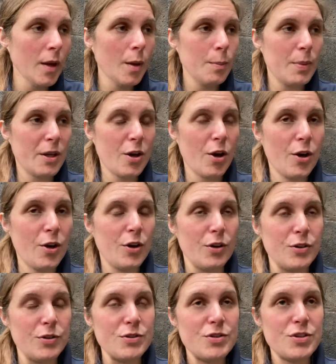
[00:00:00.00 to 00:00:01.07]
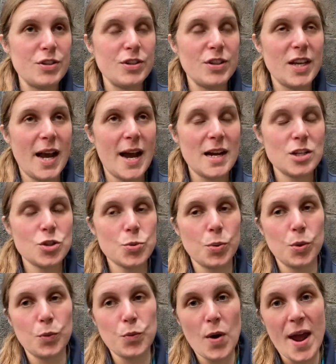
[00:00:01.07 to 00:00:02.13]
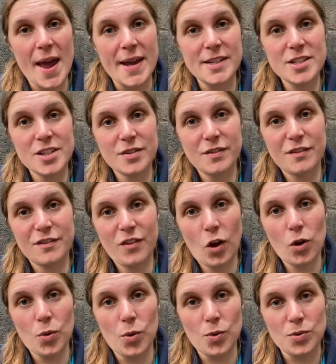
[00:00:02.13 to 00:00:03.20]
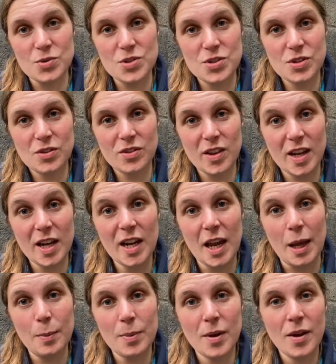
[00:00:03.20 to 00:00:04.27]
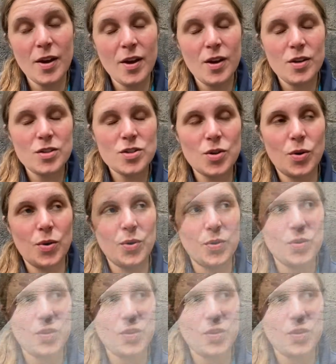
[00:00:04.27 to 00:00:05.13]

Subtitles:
because the actual red follows the clip. So